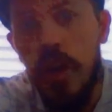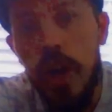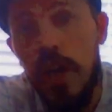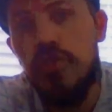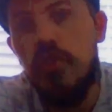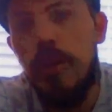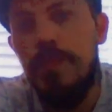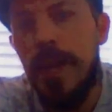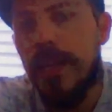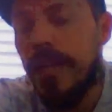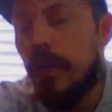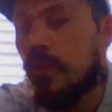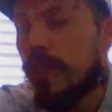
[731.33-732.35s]
I tried
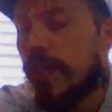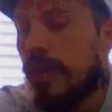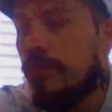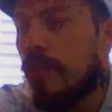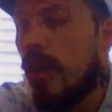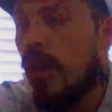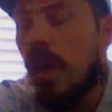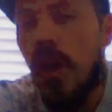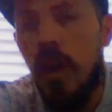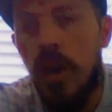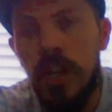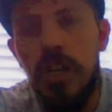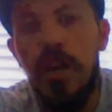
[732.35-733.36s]
playing Kill Team.
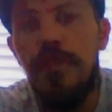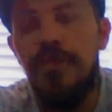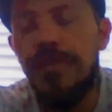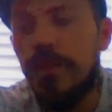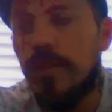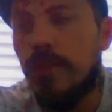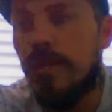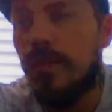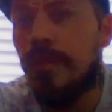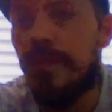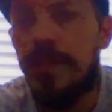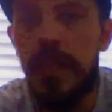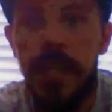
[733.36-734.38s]
I loved the